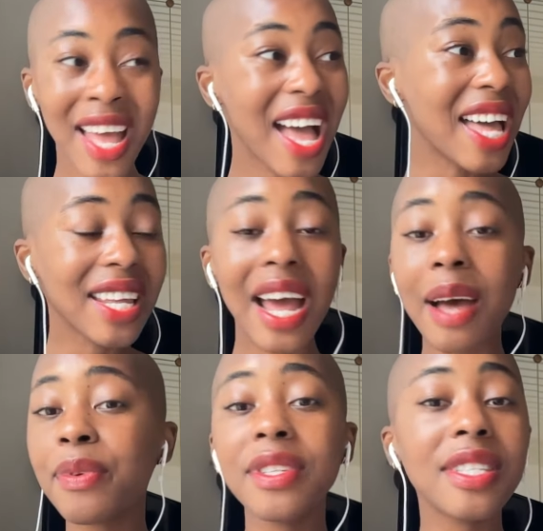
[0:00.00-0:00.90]
And it
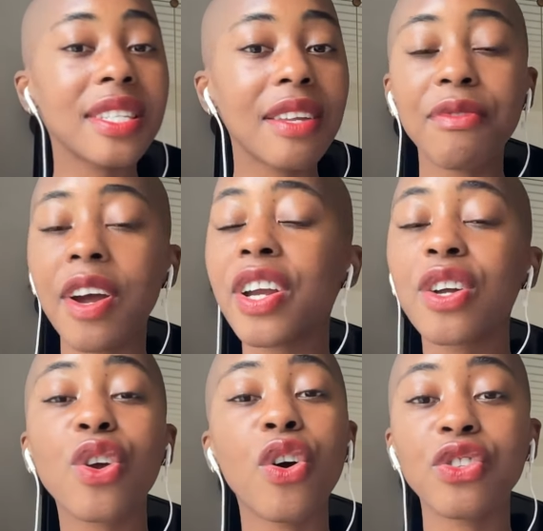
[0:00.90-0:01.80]
happens in very
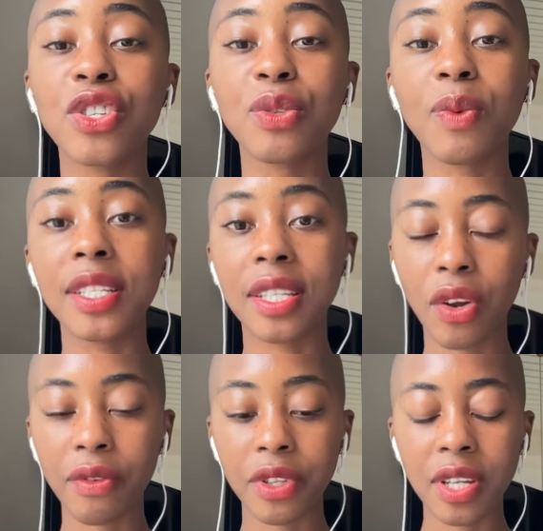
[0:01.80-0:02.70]
unconscious ways a lot
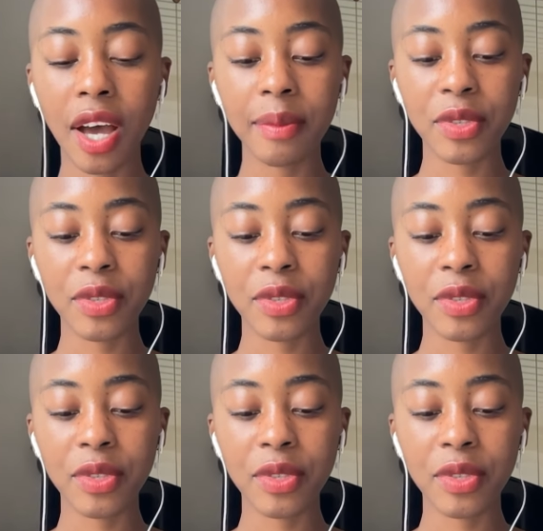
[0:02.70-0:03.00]
of the time.